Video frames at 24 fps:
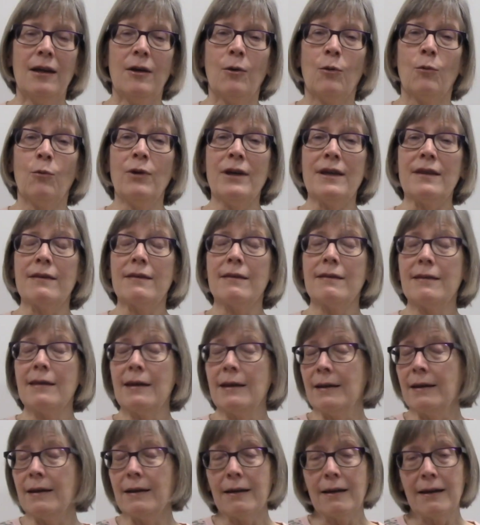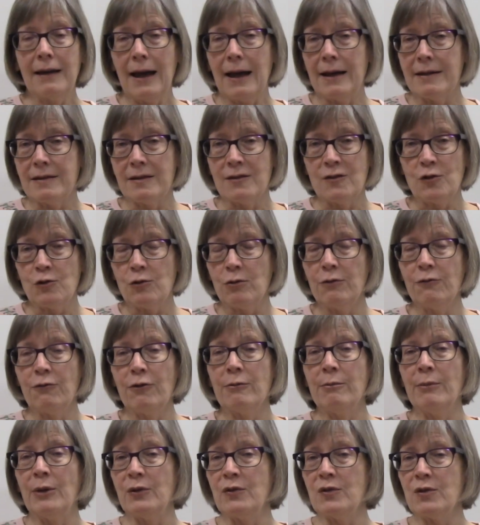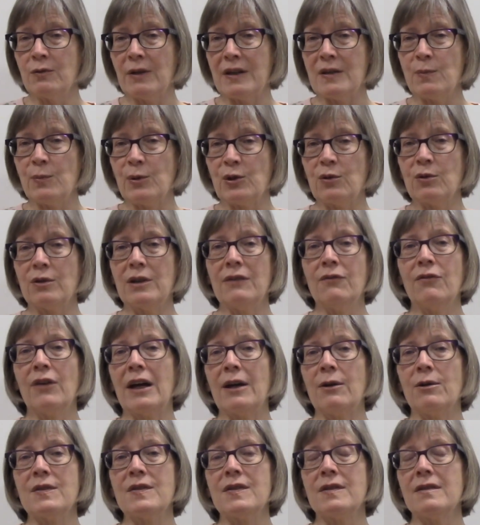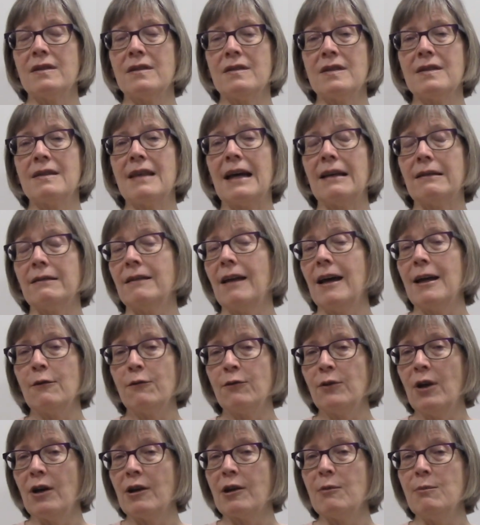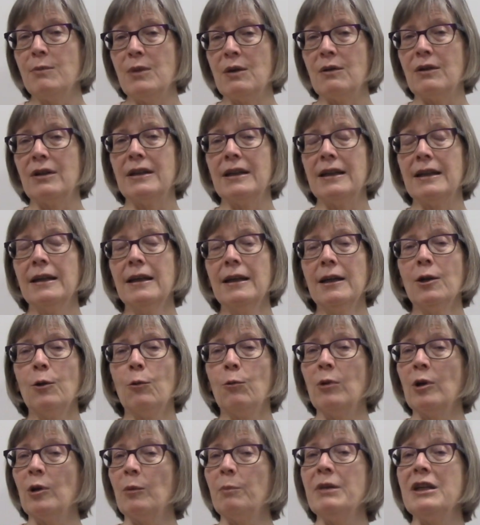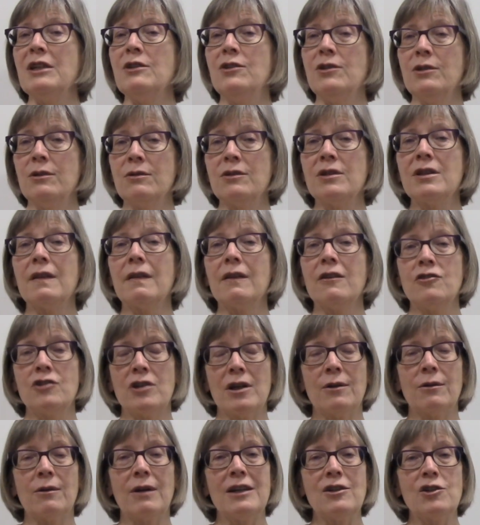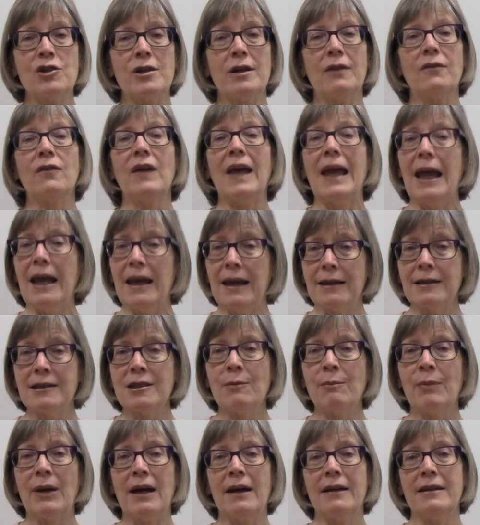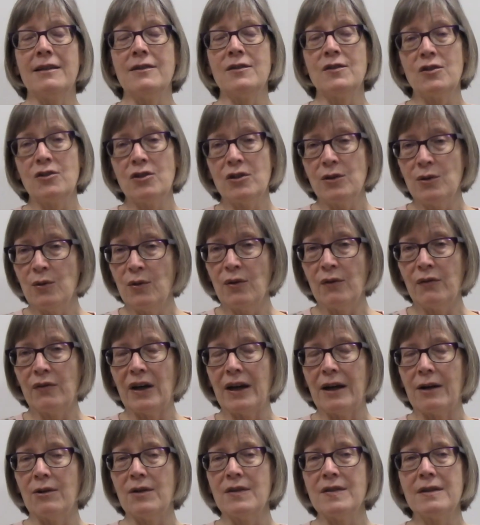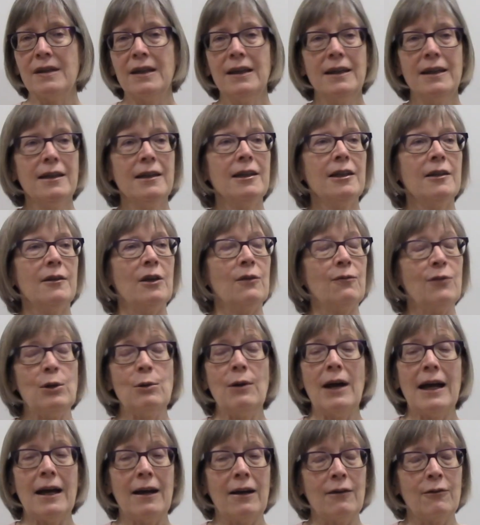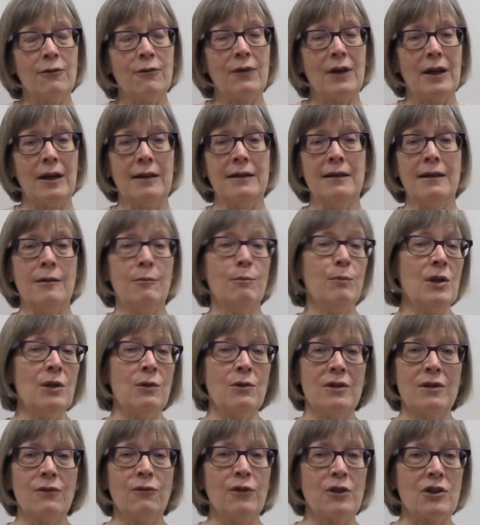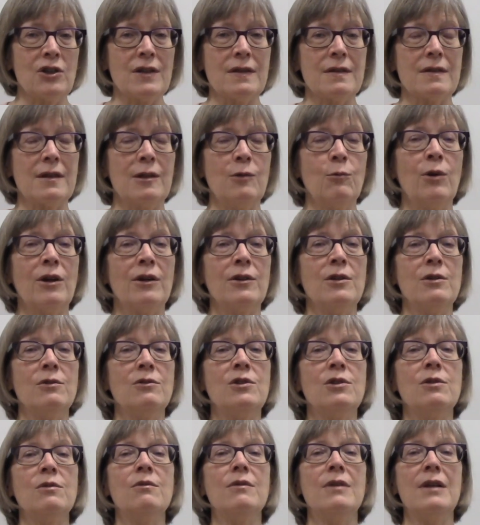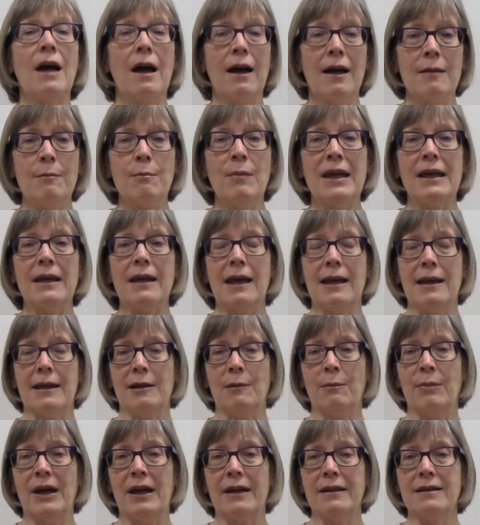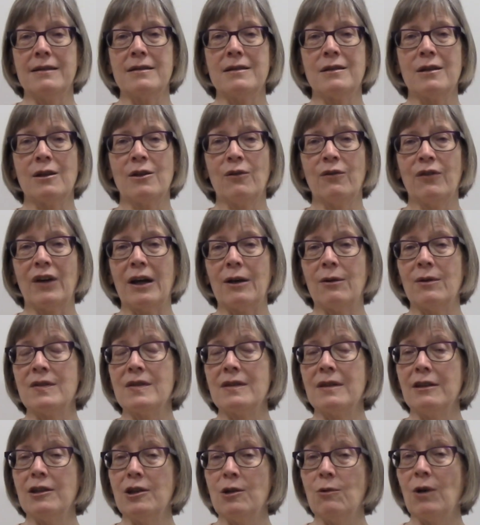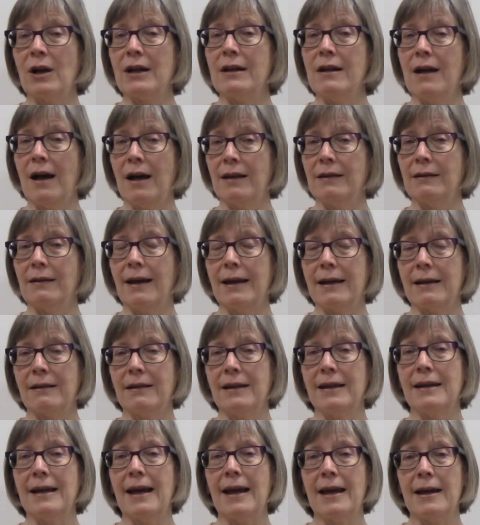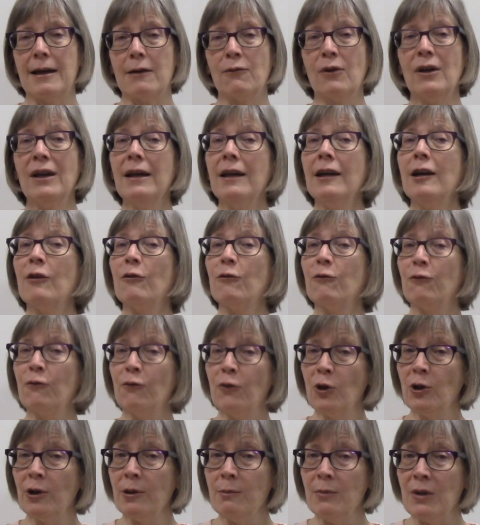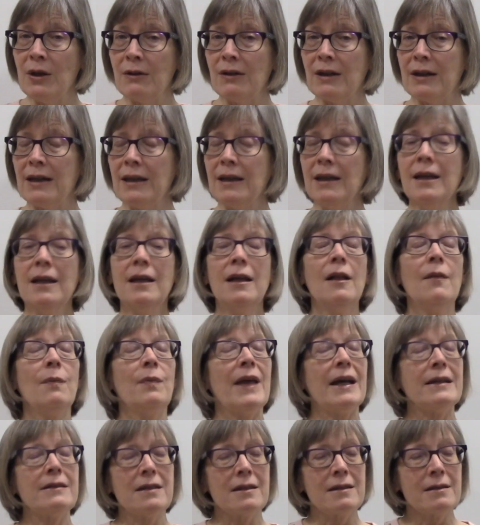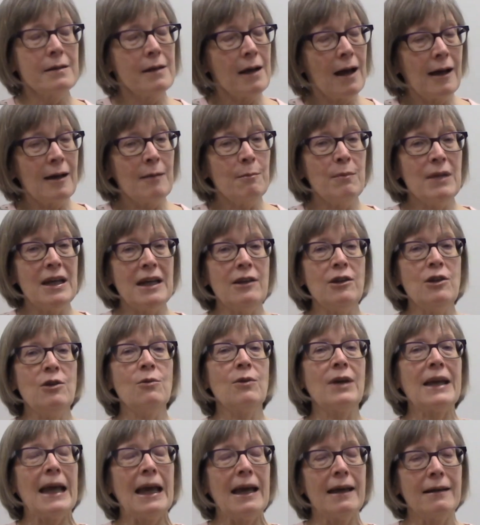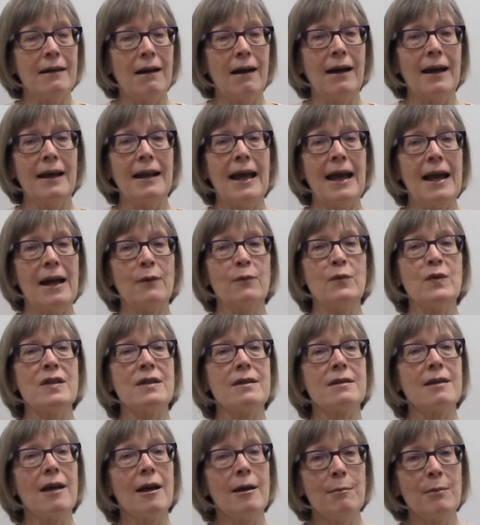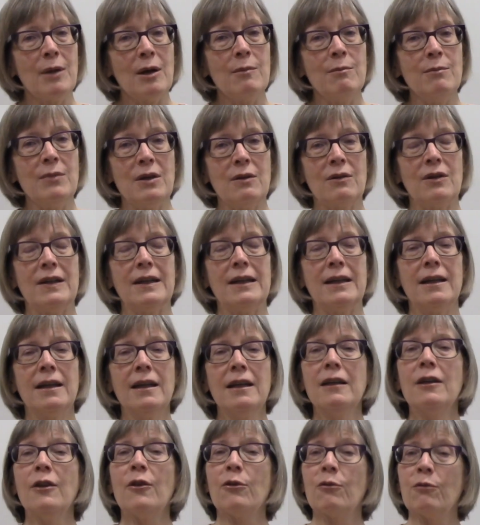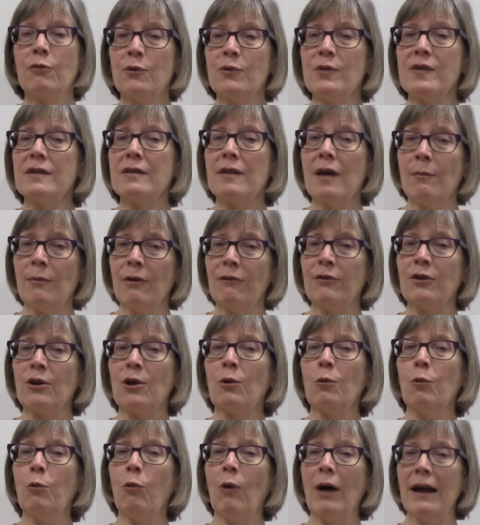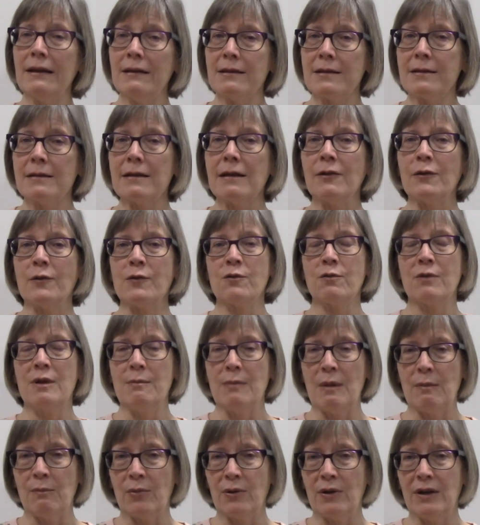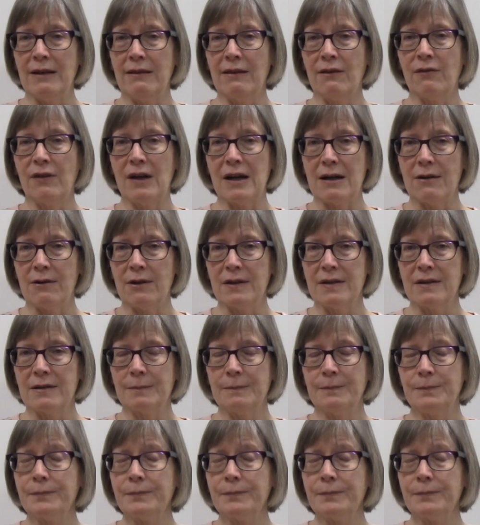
We think, as is true for most respiratory viruses, that lifelong immunity will be due to the generation of antibodies to the virus. If you have an immune deficiency where you do not make antibodies to the virus, then you are not likely to have full immunity. That does not mean you cannot have some immunity through some of your white cells remembering the virus.